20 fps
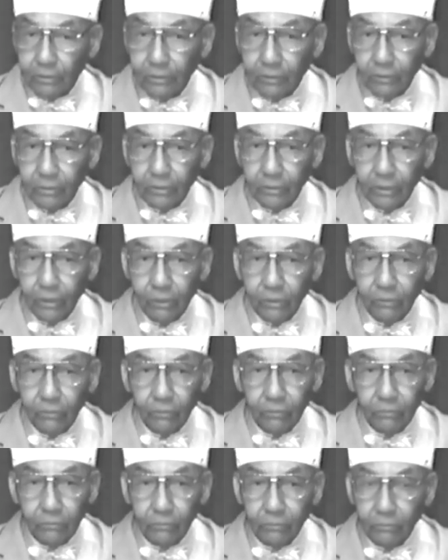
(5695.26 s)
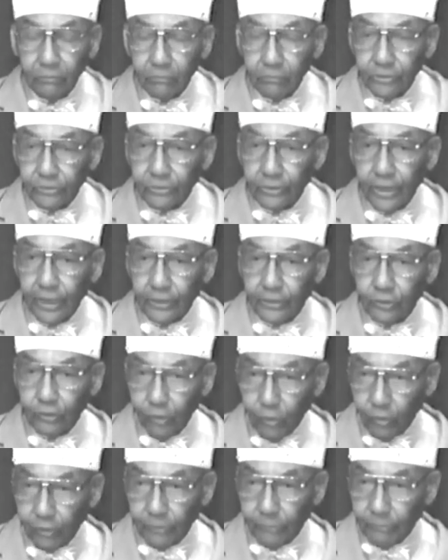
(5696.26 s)
No, was not
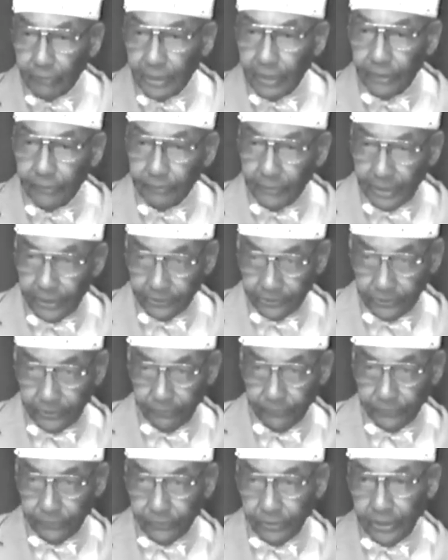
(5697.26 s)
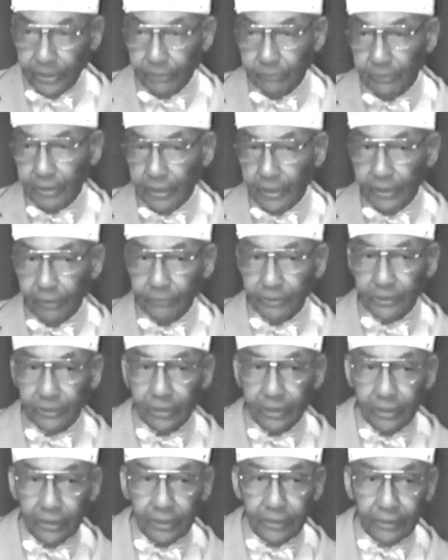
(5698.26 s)
taught by Master Farad Muhammad,
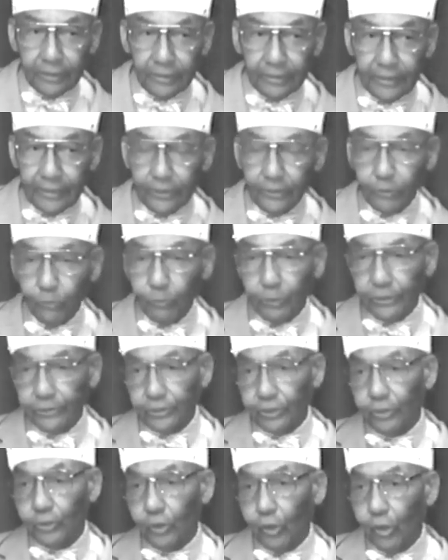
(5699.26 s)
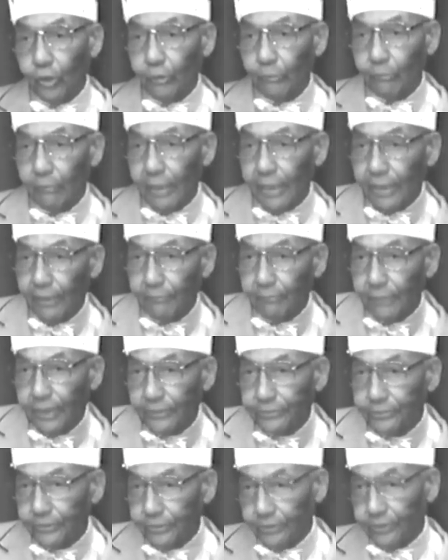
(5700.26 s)
neither was it taught by
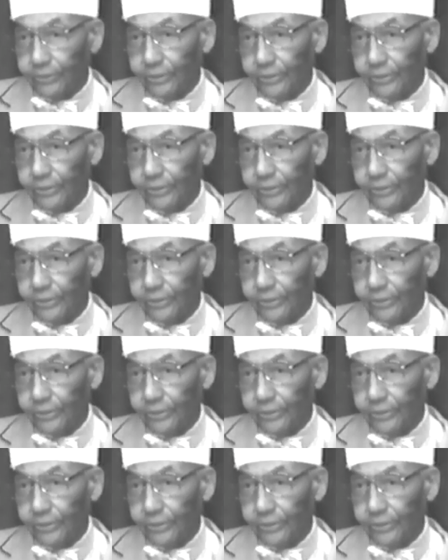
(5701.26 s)
messenger